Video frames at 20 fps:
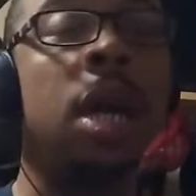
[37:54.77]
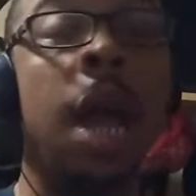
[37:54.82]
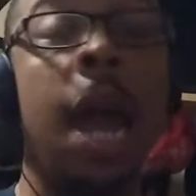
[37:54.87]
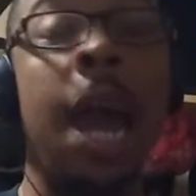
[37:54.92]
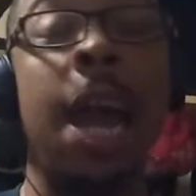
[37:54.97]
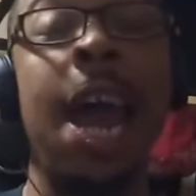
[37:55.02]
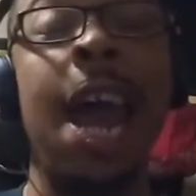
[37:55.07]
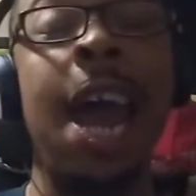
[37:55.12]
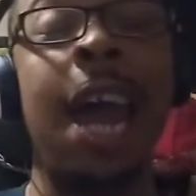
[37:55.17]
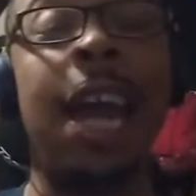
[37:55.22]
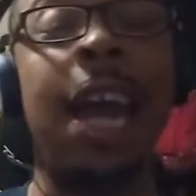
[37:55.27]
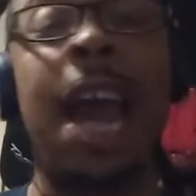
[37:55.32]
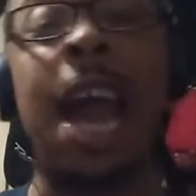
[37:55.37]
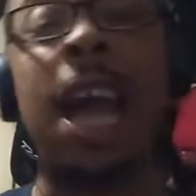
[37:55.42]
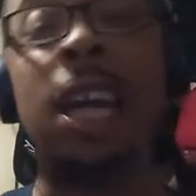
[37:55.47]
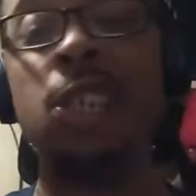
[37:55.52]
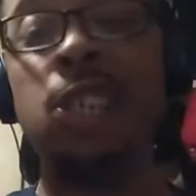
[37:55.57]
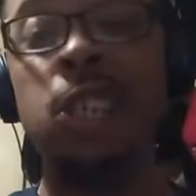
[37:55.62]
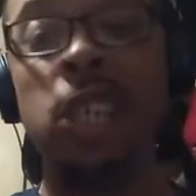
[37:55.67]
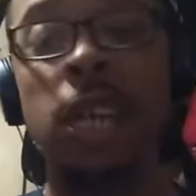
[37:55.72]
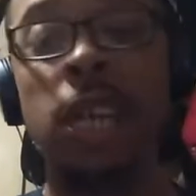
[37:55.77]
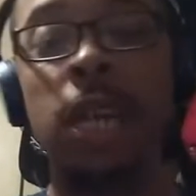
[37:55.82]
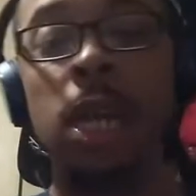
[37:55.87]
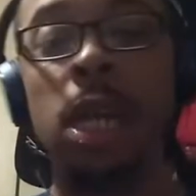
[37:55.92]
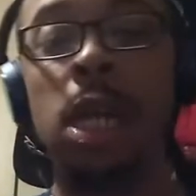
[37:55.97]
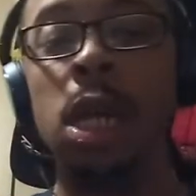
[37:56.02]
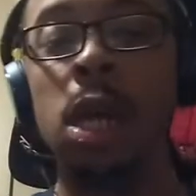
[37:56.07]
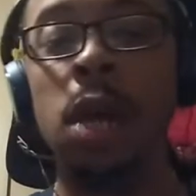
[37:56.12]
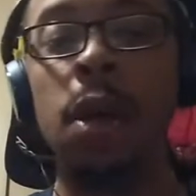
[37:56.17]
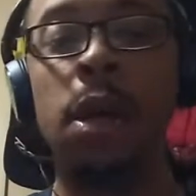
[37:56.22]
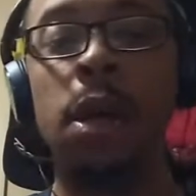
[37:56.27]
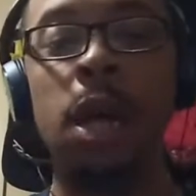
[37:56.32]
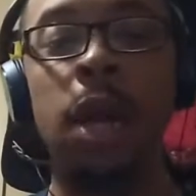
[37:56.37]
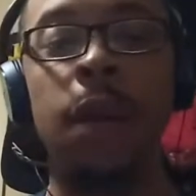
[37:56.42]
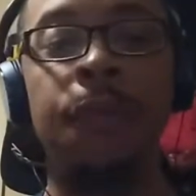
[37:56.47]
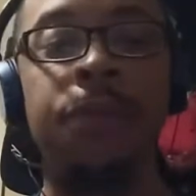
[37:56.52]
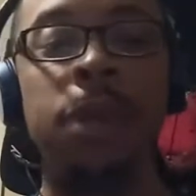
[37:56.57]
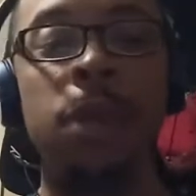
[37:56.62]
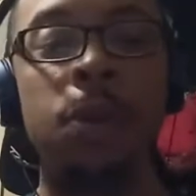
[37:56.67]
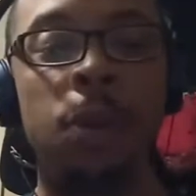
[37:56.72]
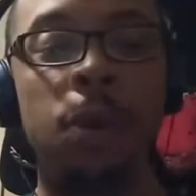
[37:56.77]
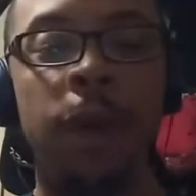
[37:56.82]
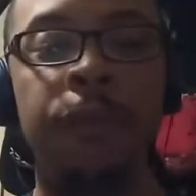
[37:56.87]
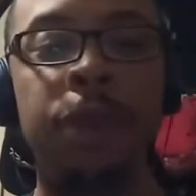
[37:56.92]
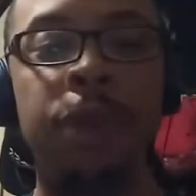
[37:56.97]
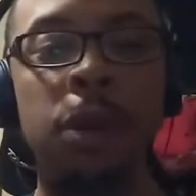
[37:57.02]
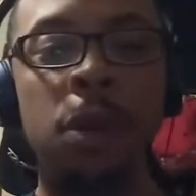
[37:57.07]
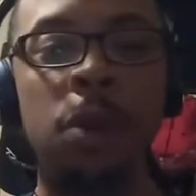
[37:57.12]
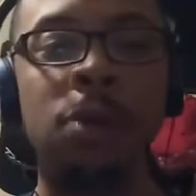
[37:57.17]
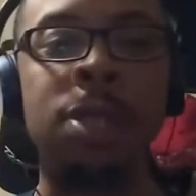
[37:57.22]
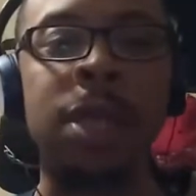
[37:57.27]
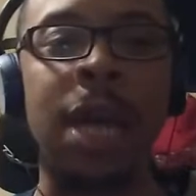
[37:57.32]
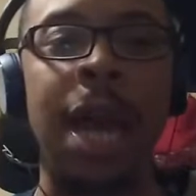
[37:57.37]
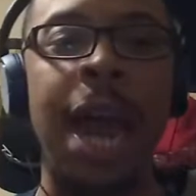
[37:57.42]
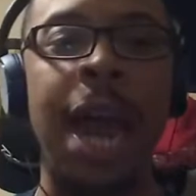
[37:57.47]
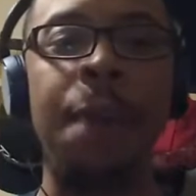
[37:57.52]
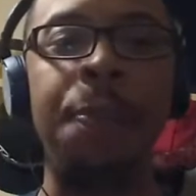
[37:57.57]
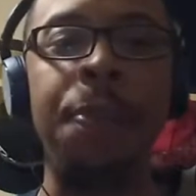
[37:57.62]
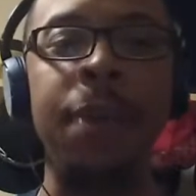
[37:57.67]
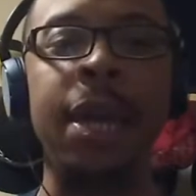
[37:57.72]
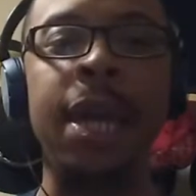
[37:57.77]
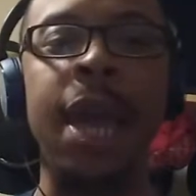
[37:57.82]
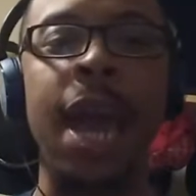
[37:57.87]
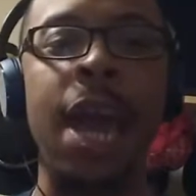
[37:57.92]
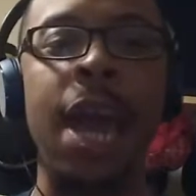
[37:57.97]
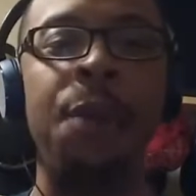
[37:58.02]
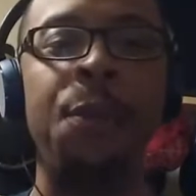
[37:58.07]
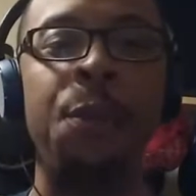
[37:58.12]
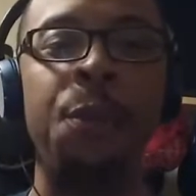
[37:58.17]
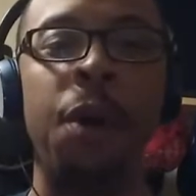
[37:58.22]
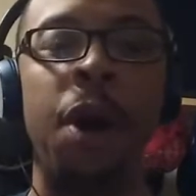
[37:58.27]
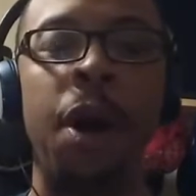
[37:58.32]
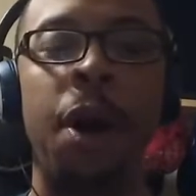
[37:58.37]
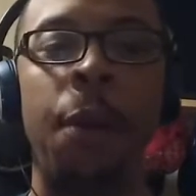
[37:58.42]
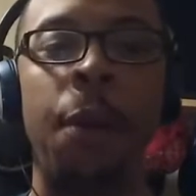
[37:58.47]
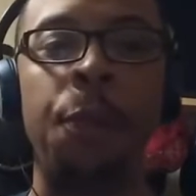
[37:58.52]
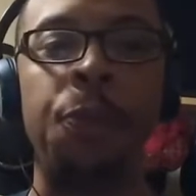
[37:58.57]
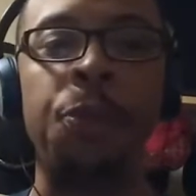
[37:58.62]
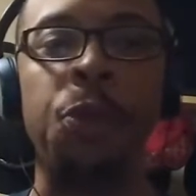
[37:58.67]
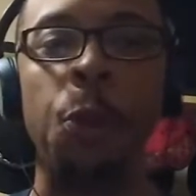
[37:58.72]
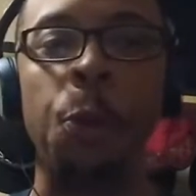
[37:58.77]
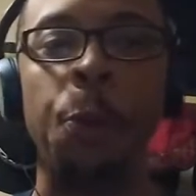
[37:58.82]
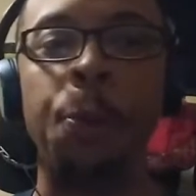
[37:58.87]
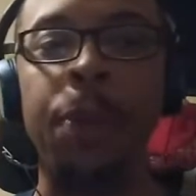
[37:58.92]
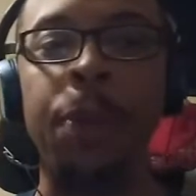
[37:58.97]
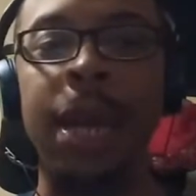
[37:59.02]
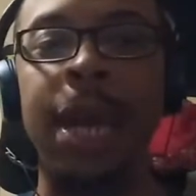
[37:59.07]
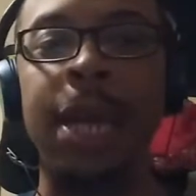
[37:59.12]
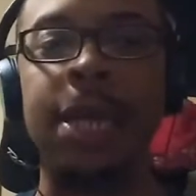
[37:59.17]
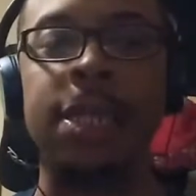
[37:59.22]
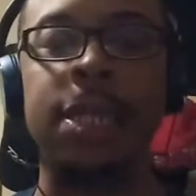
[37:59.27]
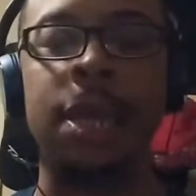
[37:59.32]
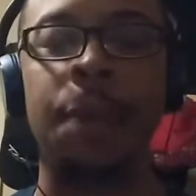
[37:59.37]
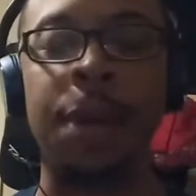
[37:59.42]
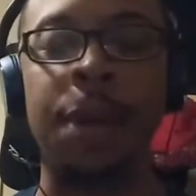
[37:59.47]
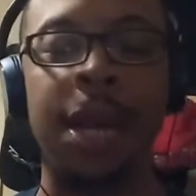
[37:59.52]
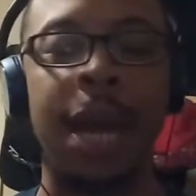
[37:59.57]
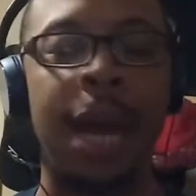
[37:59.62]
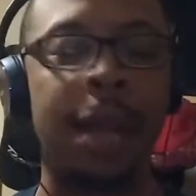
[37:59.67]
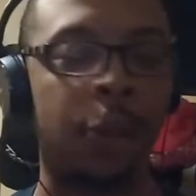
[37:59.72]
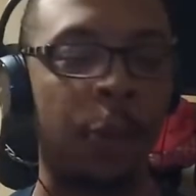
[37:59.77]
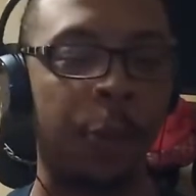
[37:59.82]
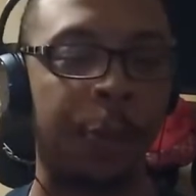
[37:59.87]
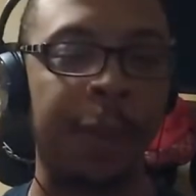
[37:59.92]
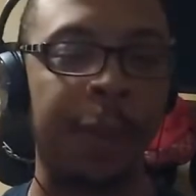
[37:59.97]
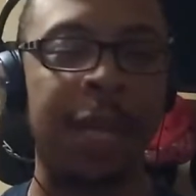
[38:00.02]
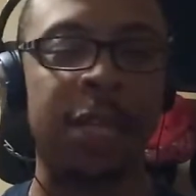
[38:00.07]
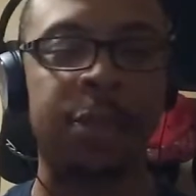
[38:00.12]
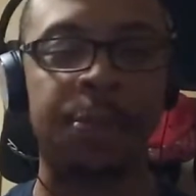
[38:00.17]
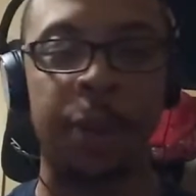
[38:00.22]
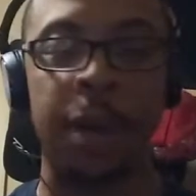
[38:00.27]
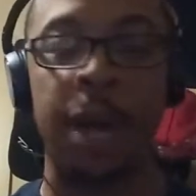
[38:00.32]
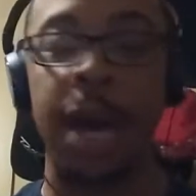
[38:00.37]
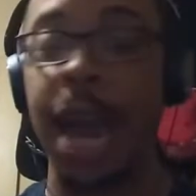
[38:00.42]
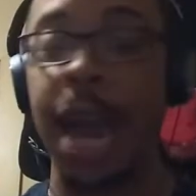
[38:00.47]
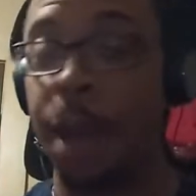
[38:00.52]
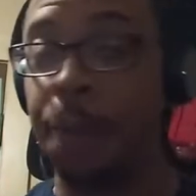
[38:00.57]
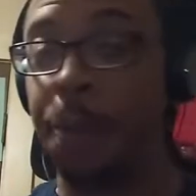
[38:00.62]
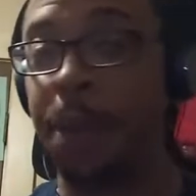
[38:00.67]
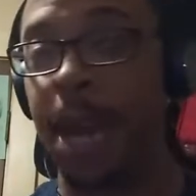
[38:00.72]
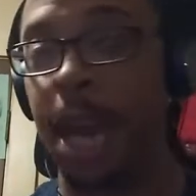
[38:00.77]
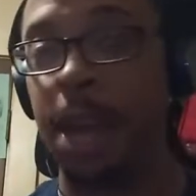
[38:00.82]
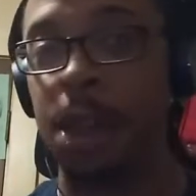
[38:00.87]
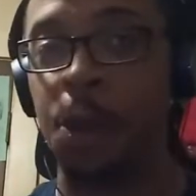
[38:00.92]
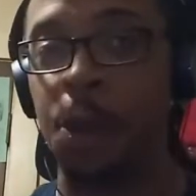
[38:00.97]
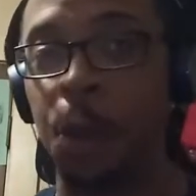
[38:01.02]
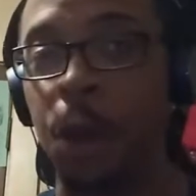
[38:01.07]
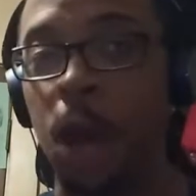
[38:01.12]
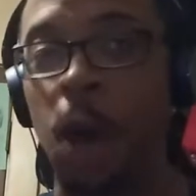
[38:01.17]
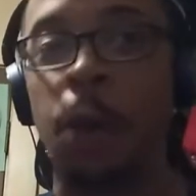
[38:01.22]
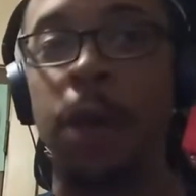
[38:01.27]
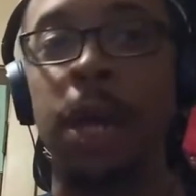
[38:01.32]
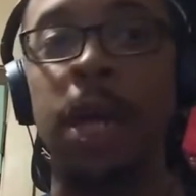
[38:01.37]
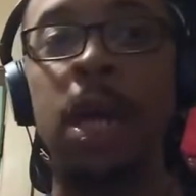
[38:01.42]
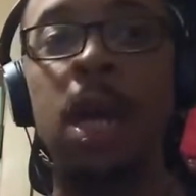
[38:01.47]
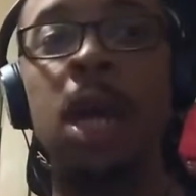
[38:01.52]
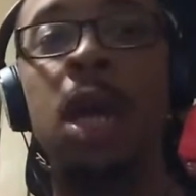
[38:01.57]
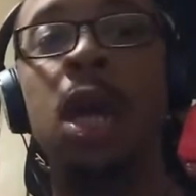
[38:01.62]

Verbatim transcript: and a- actually if you if you use an APK um through Plex, I mean not through Plex, but APK through Kodi,